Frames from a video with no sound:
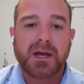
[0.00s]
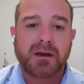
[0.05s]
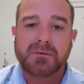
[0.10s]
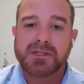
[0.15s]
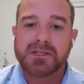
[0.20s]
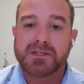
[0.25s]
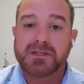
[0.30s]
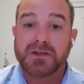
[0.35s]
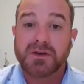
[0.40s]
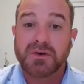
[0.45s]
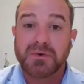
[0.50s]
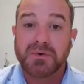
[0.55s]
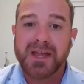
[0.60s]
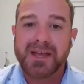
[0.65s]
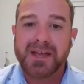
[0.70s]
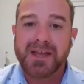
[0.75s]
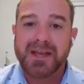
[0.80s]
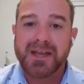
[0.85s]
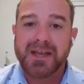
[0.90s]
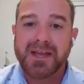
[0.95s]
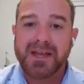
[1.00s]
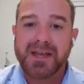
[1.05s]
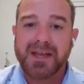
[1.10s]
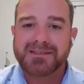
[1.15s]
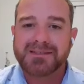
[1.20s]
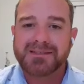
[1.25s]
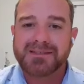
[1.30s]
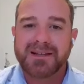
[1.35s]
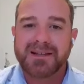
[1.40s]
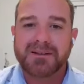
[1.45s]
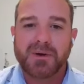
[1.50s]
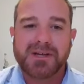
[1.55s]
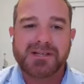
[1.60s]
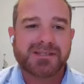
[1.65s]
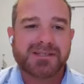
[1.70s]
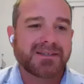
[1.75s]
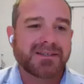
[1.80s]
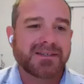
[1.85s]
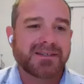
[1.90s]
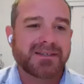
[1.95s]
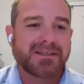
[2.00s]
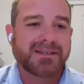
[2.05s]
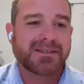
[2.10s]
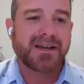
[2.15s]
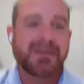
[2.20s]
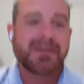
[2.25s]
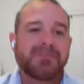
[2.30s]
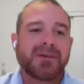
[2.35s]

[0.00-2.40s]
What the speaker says: which is great. Celebration time.